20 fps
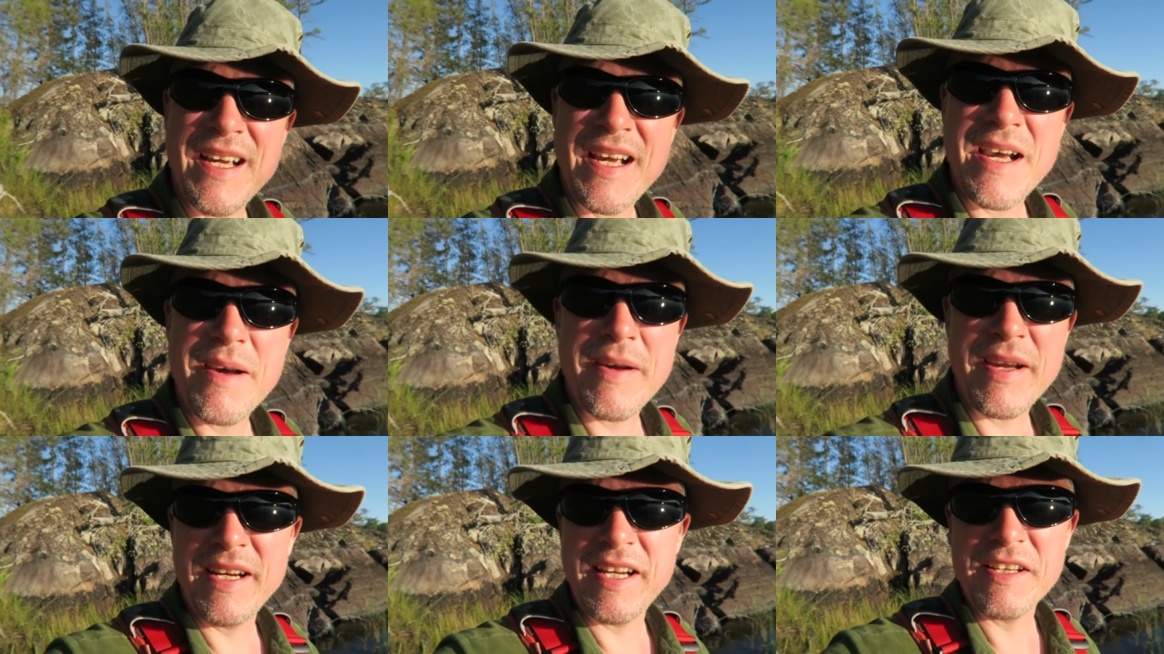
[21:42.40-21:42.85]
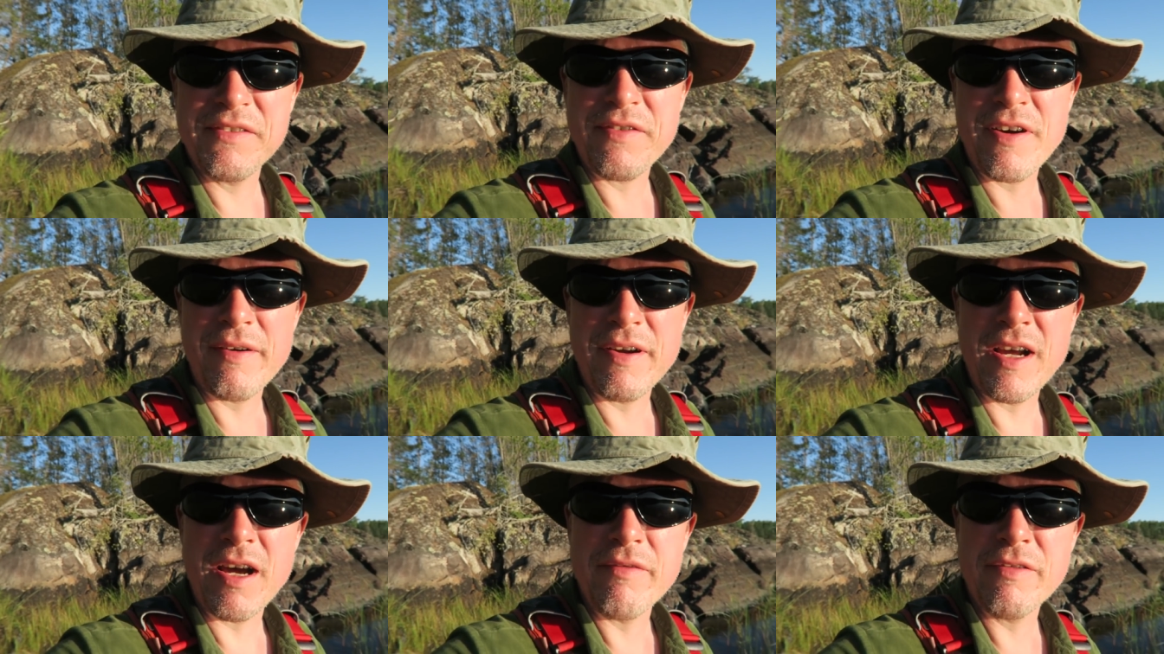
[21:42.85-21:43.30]
It is
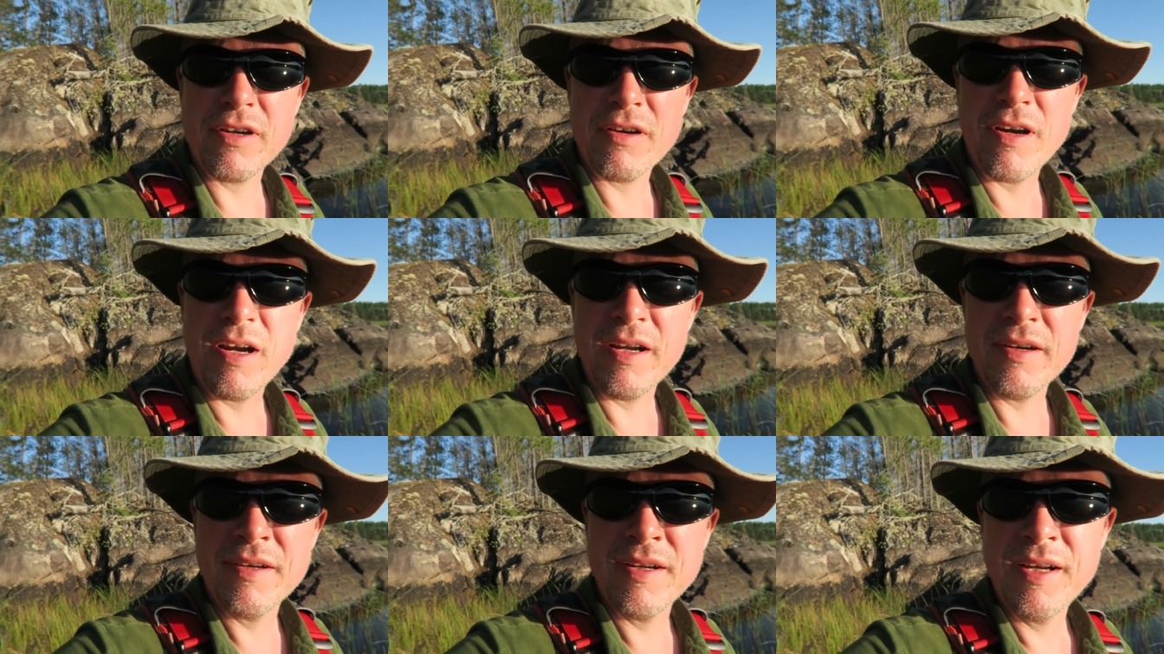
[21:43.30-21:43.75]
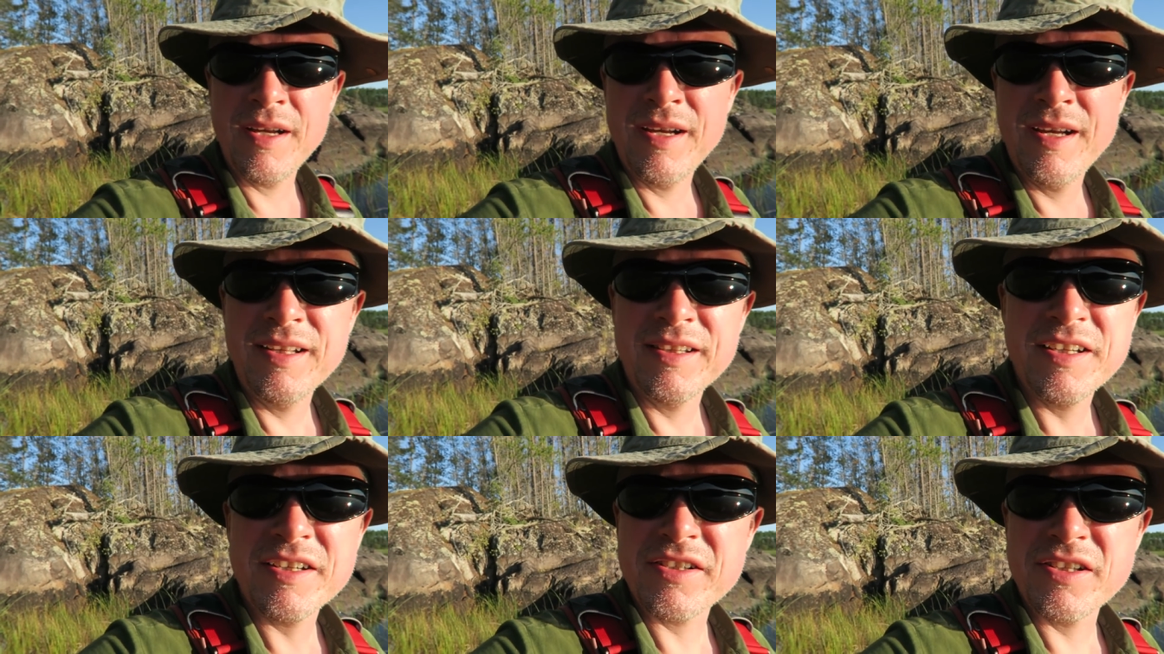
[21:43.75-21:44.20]
very overgrown.
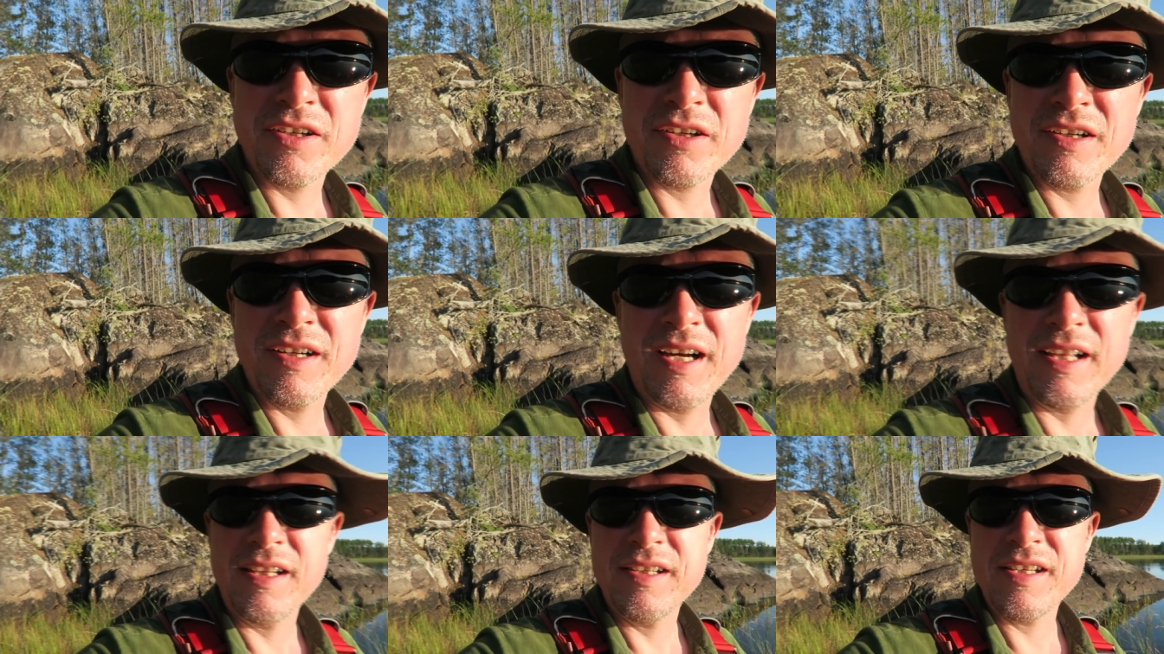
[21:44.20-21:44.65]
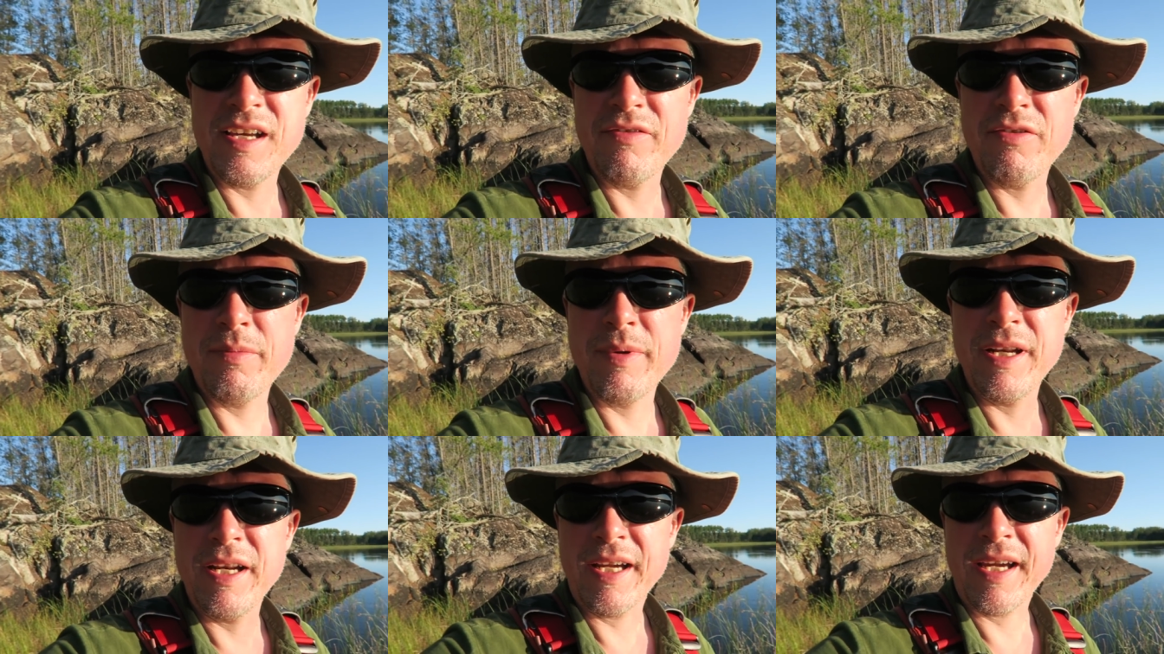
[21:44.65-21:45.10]
Doesn't look like there's
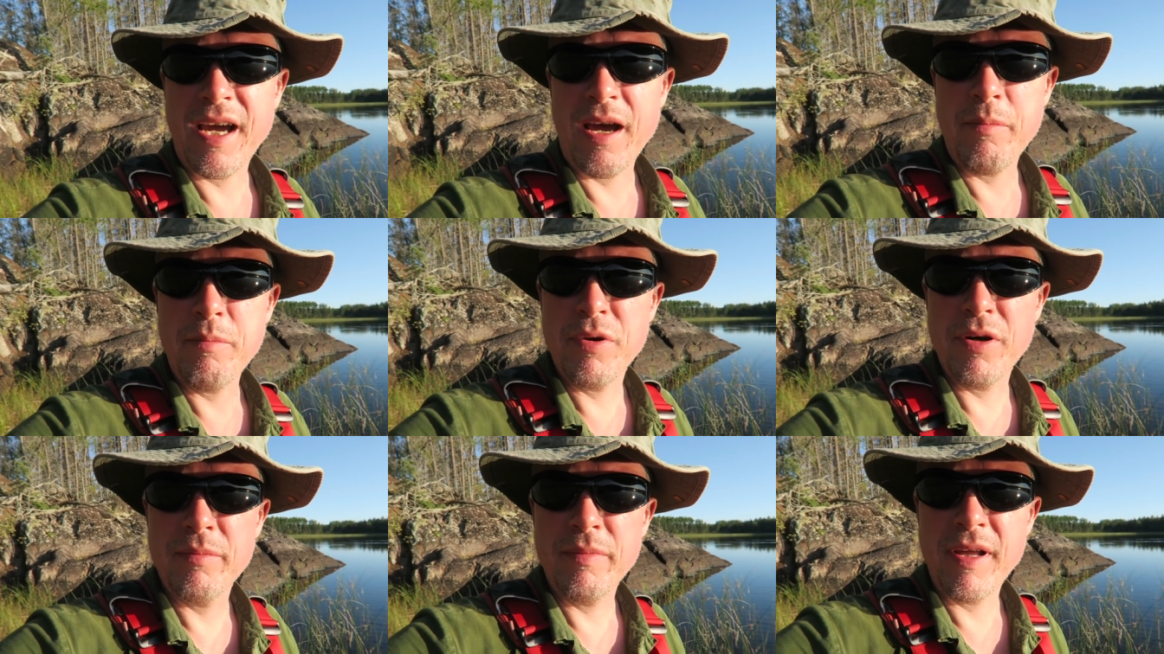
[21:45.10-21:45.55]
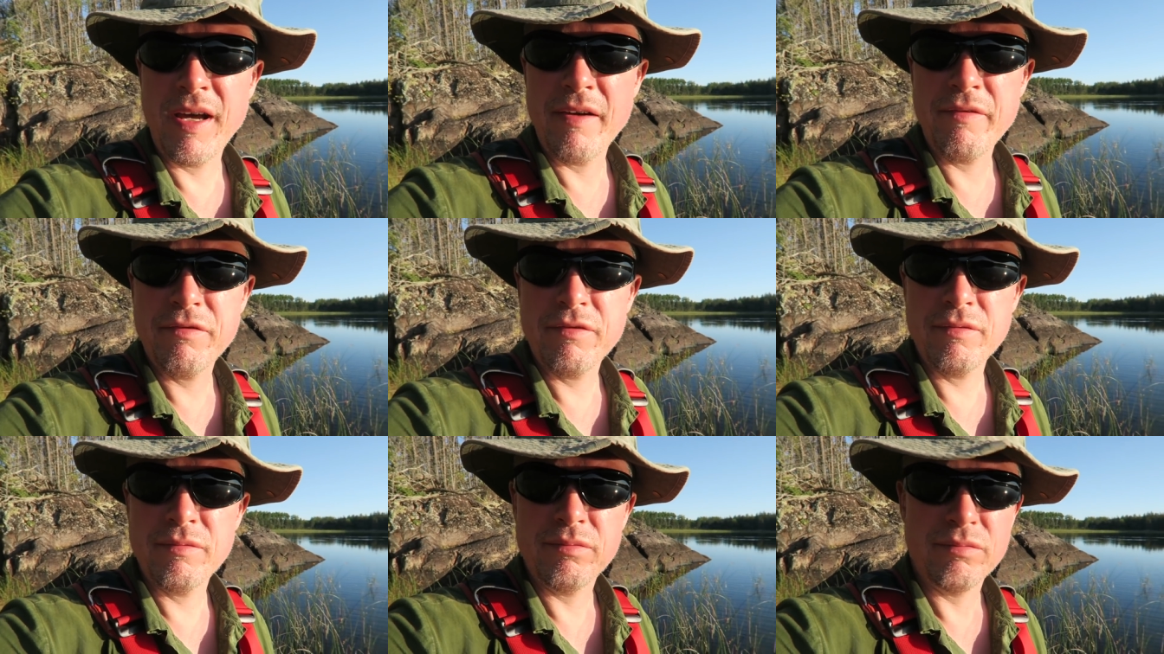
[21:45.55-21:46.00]
ever been a camp up there
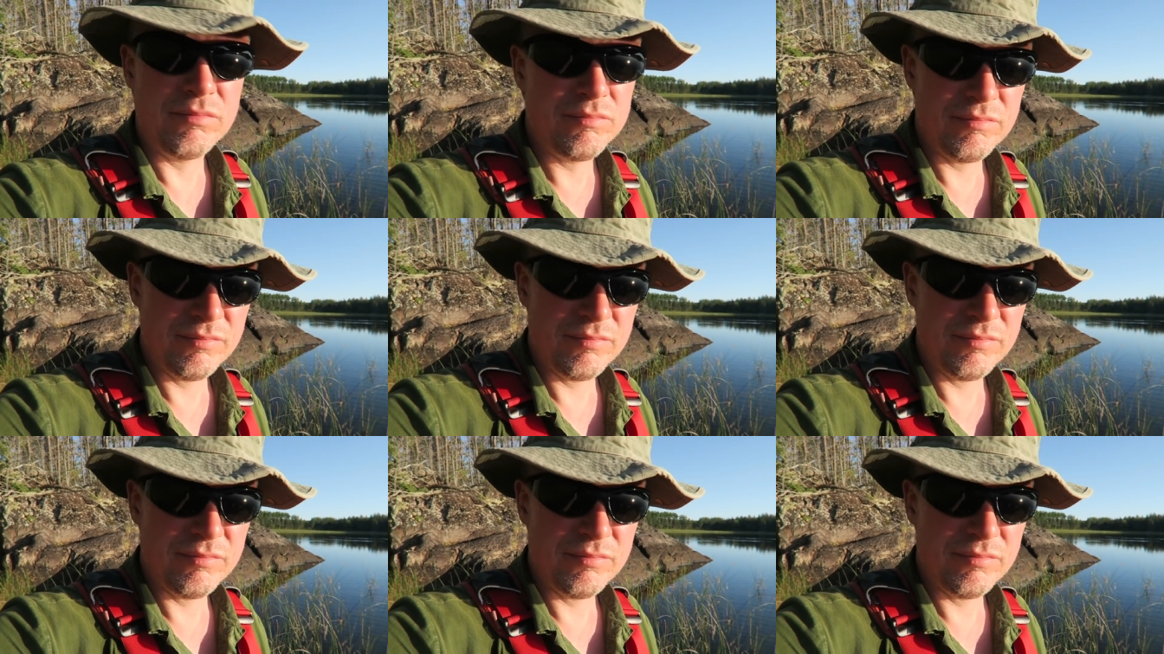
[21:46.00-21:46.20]
for,